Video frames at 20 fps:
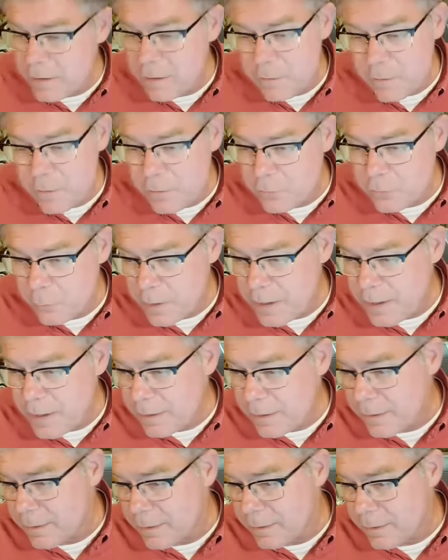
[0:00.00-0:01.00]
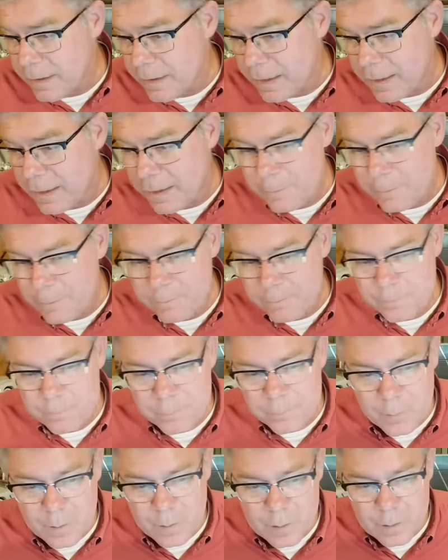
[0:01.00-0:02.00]
this week.
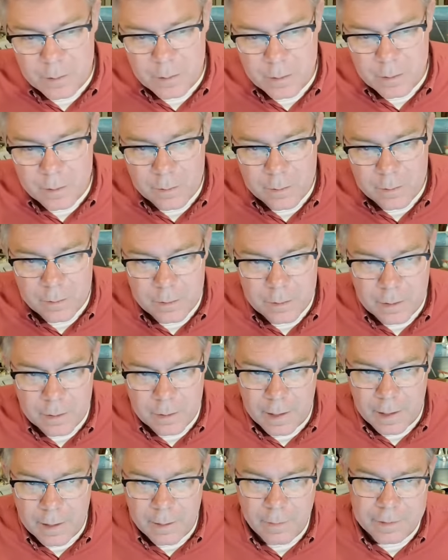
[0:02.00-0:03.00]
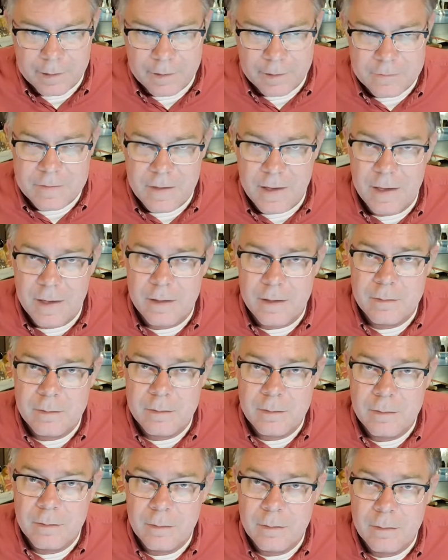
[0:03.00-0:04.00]
Um, like I said,
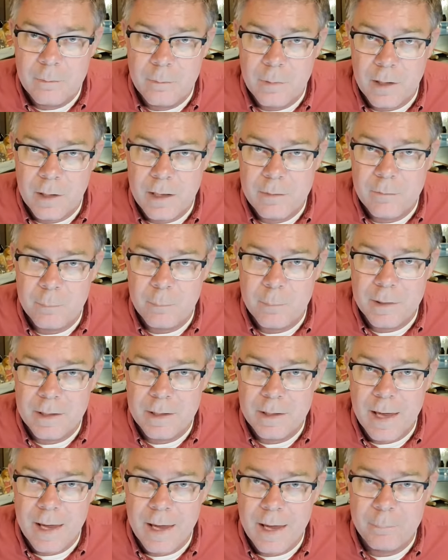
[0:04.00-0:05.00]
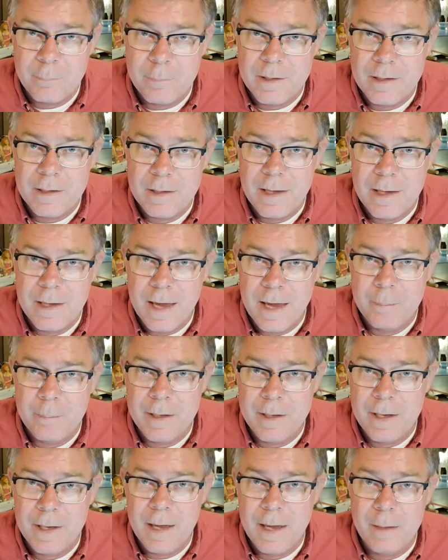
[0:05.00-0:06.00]
we're going to have a big, happy,
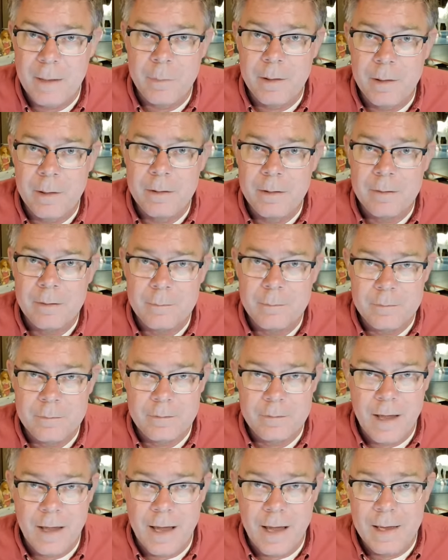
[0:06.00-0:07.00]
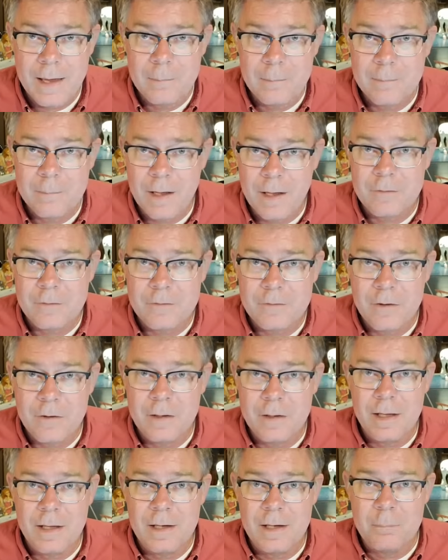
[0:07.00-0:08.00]
happy, happy time next
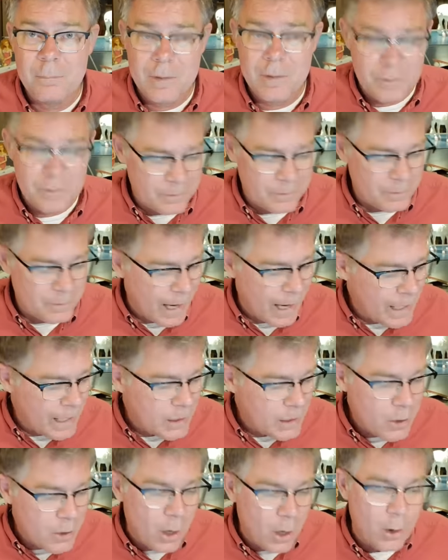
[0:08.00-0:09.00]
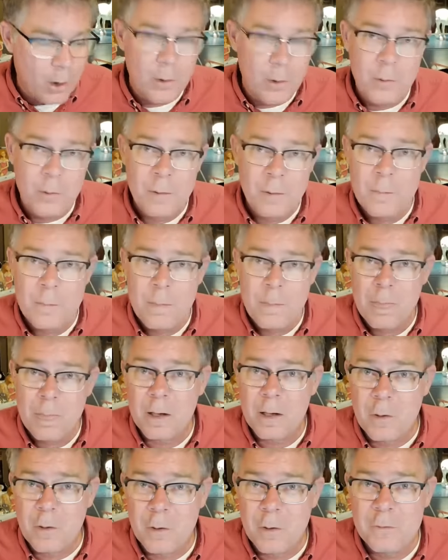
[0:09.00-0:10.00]
Sunday because I know
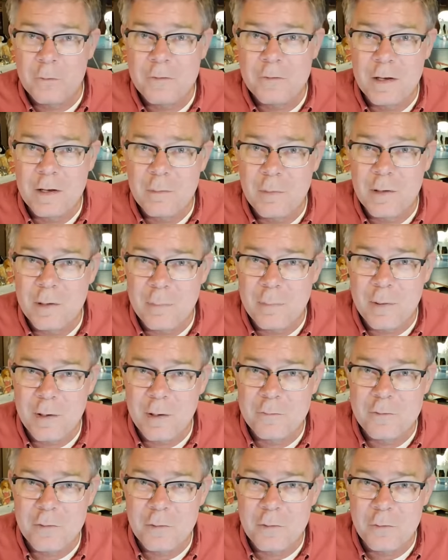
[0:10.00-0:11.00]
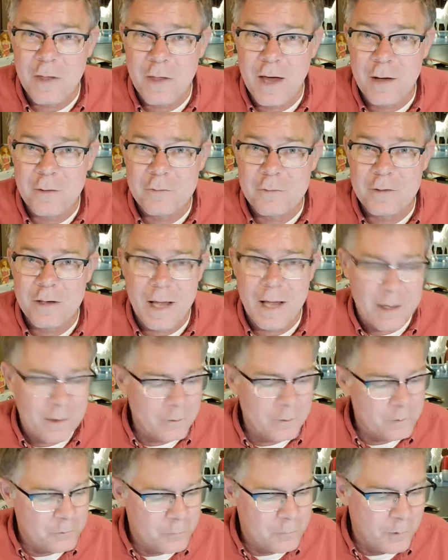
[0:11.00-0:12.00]
that gold's going to be above
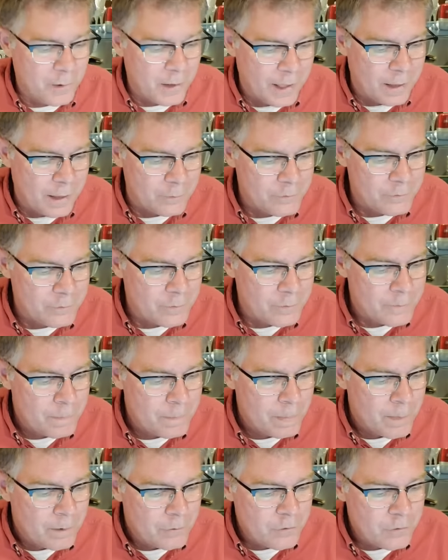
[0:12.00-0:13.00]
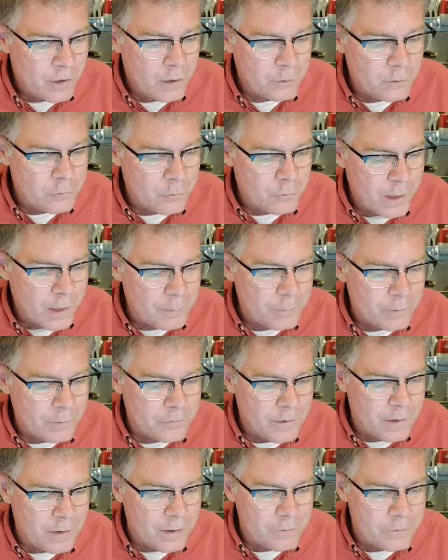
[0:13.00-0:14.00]
$2,000 per ounce. Gerald Draper
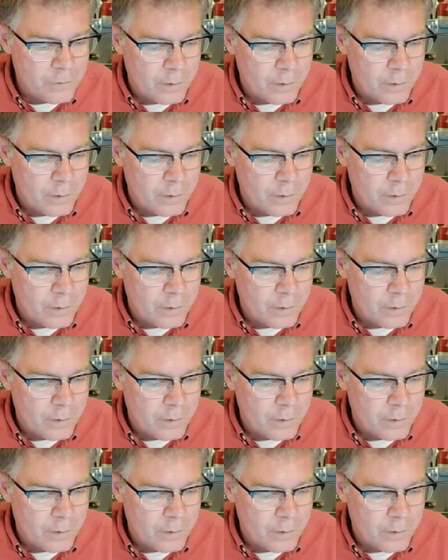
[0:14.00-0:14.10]
says